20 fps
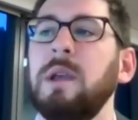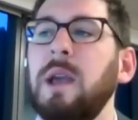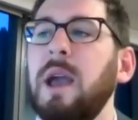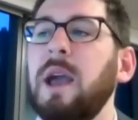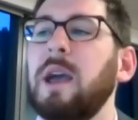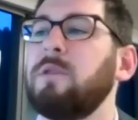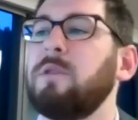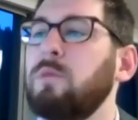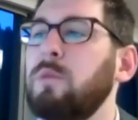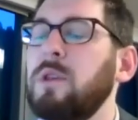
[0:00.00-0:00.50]

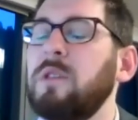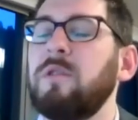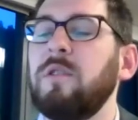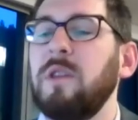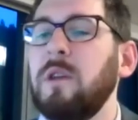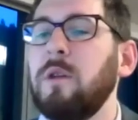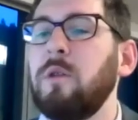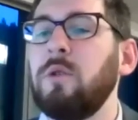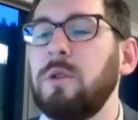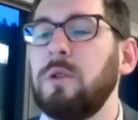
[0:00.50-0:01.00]
as we
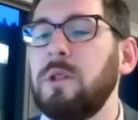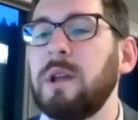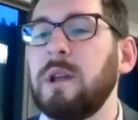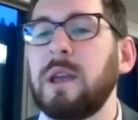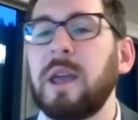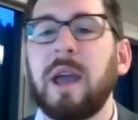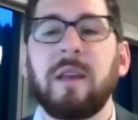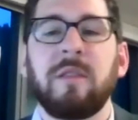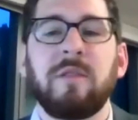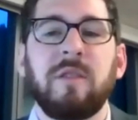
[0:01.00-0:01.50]
see oil and
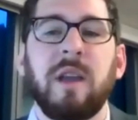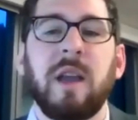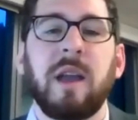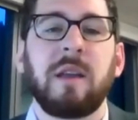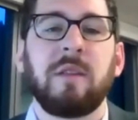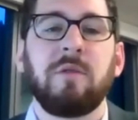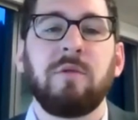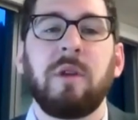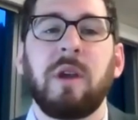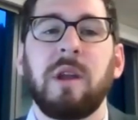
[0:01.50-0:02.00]
gas
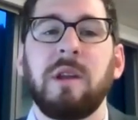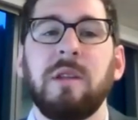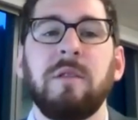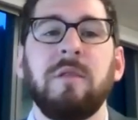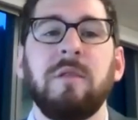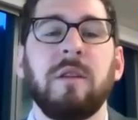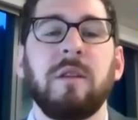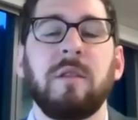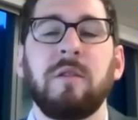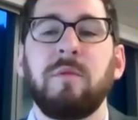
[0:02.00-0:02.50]
tax
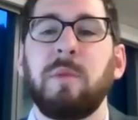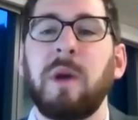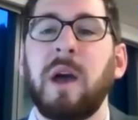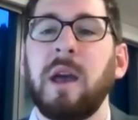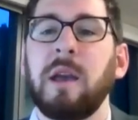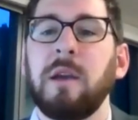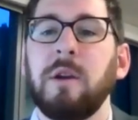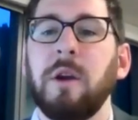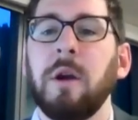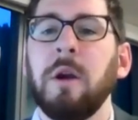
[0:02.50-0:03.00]
credits
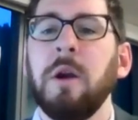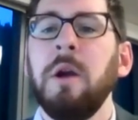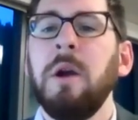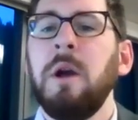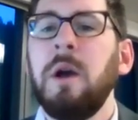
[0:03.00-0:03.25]
expire.